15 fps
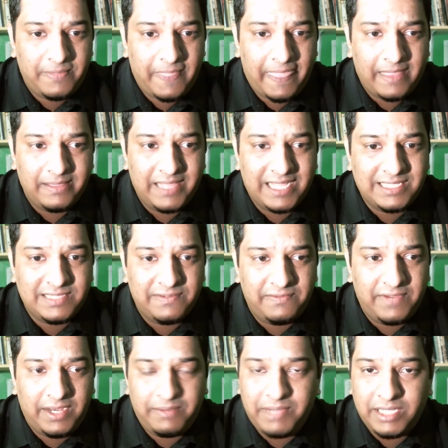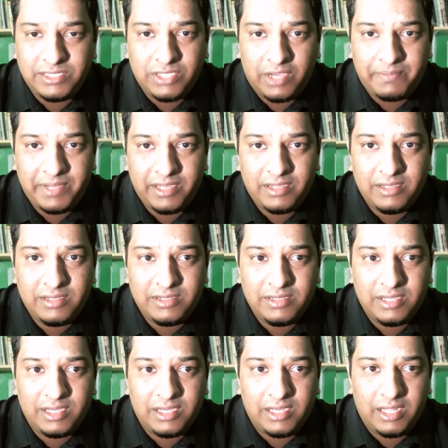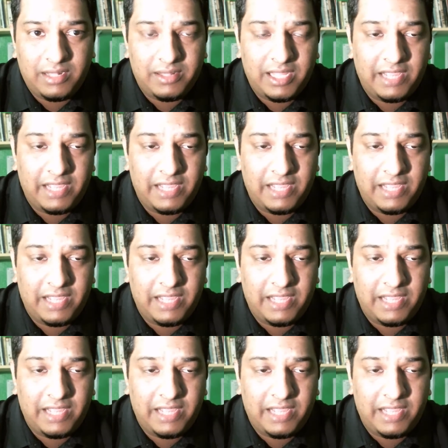That's a very big topic. I'll